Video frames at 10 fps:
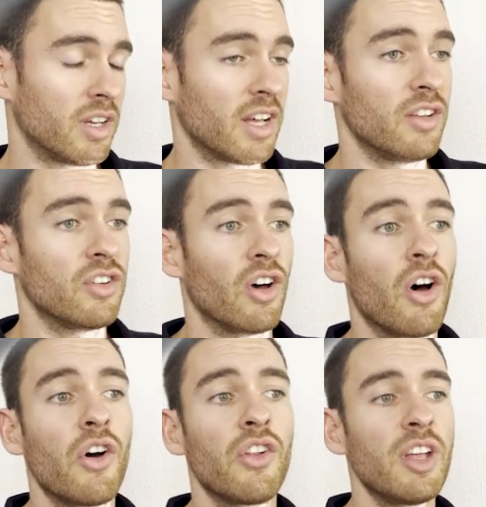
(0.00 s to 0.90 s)
Okay. So
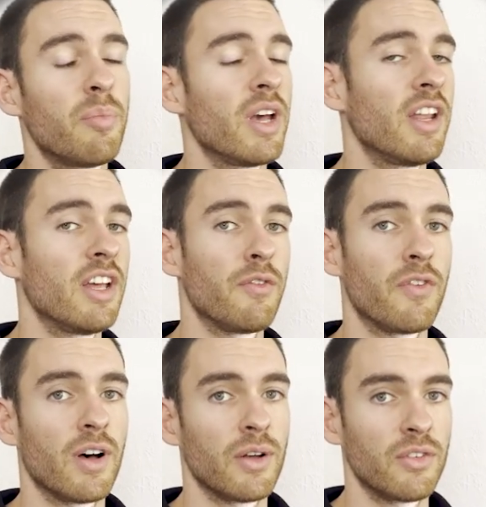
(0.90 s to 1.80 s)
only PDF
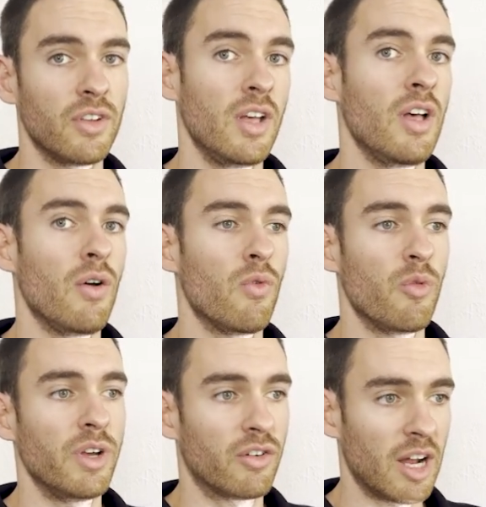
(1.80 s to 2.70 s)
files will
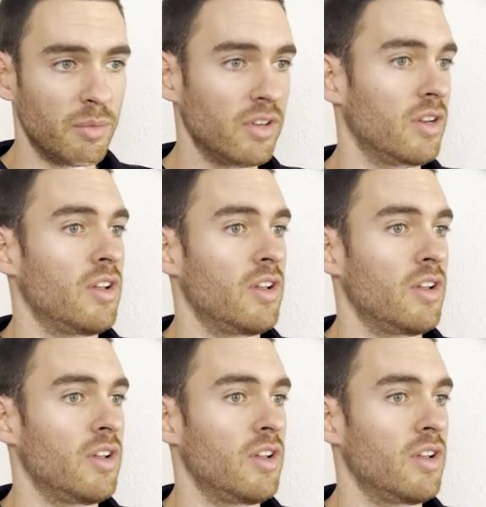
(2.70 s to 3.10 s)
be grabbed